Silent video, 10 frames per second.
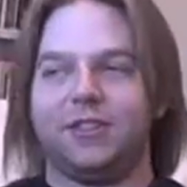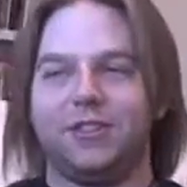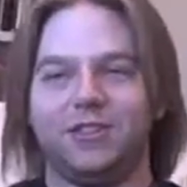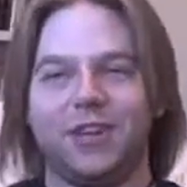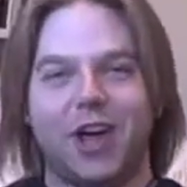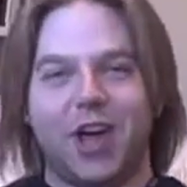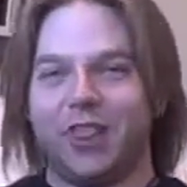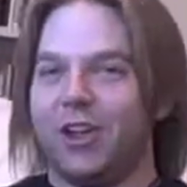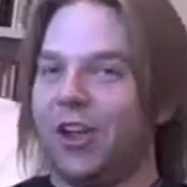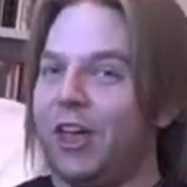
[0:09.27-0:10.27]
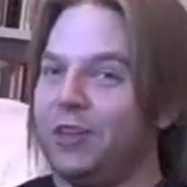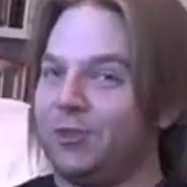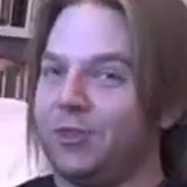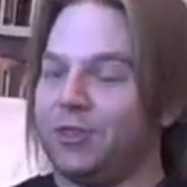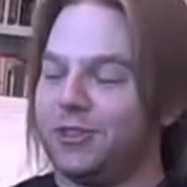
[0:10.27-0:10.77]
is the Light
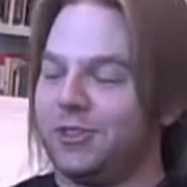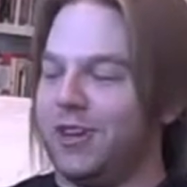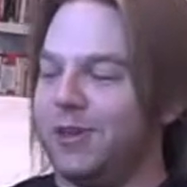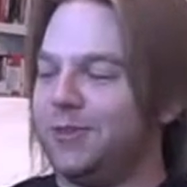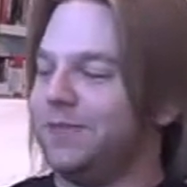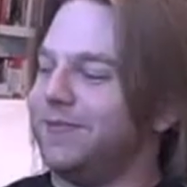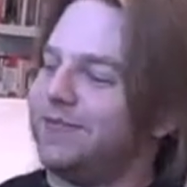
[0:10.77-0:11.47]
Drizzle Show.